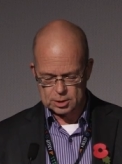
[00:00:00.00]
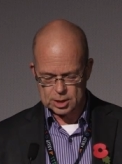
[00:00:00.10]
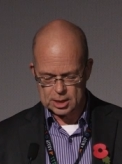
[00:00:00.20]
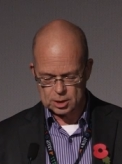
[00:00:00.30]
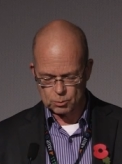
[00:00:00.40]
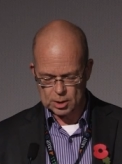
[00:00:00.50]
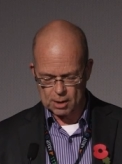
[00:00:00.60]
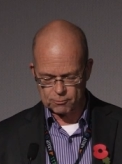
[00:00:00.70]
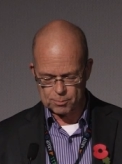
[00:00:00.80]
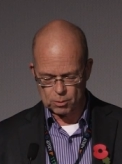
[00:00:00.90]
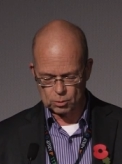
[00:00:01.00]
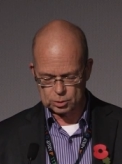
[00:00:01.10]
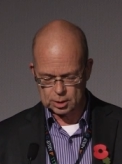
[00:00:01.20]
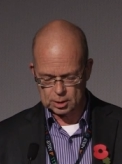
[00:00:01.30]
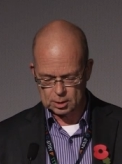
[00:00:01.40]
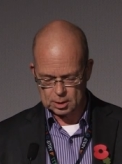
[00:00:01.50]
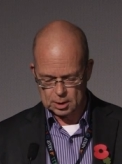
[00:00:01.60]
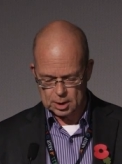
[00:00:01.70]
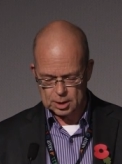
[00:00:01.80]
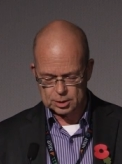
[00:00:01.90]
Data without reporting
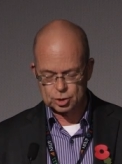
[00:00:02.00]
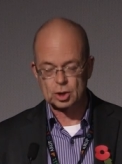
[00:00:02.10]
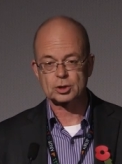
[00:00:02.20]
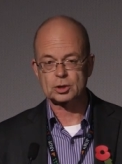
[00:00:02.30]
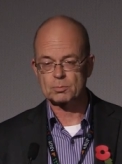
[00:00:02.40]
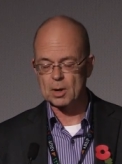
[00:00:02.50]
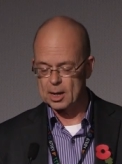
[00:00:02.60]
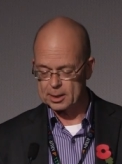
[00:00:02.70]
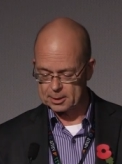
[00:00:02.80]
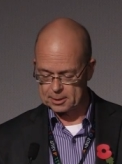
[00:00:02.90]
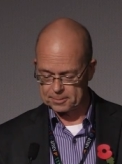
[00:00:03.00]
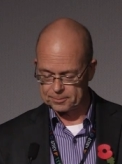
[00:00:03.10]
is just as blind.